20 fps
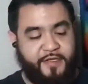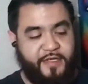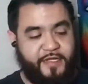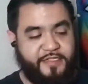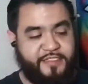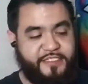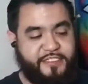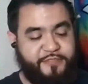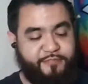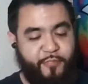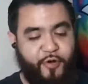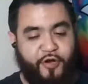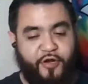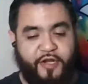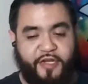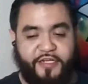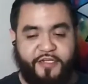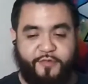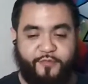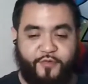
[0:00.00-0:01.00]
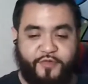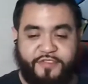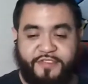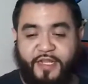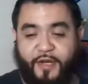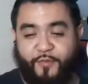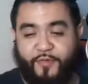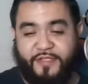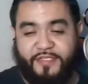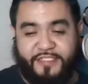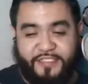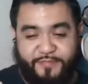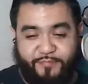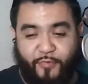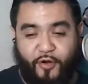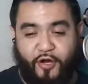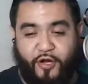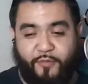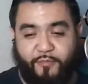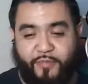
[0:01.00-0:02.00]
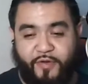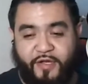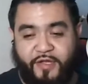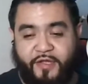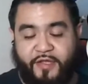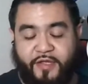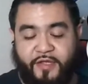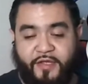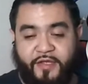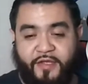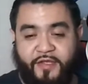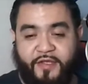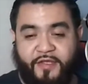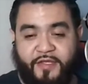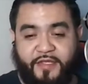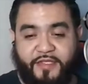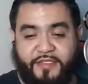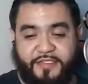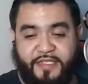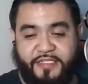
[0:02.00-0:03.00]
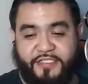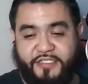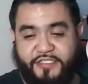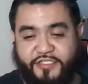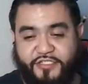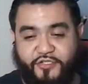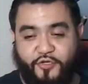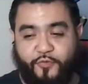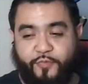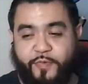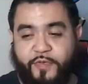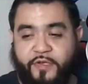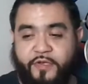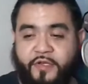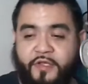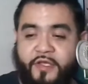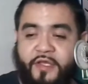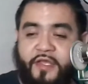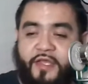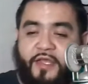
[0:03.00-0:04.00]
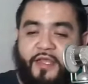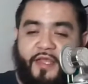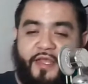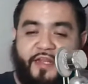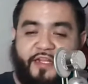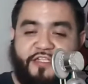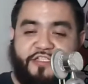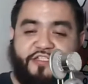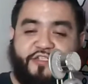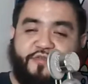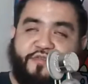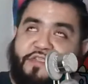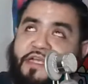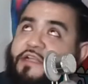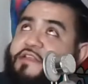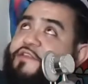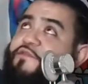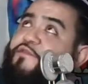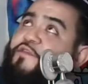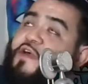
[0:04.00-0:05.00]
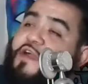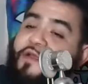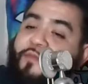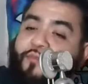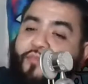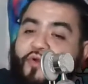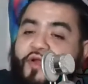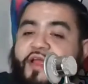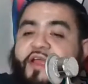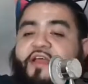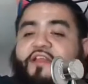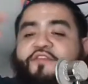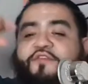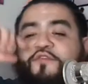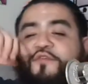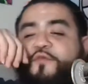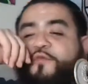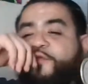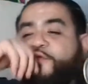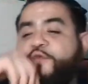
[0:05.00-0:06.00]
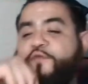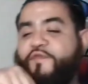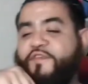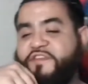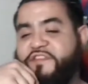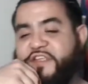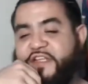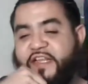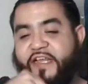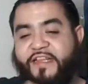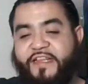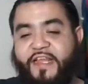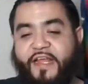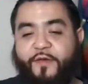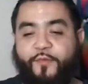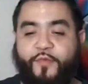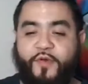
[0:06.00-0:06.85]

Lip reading: it's smart, and it's not really smart, but it's actually stupid, and it shoots out the fucking bread through the roof and shit like that.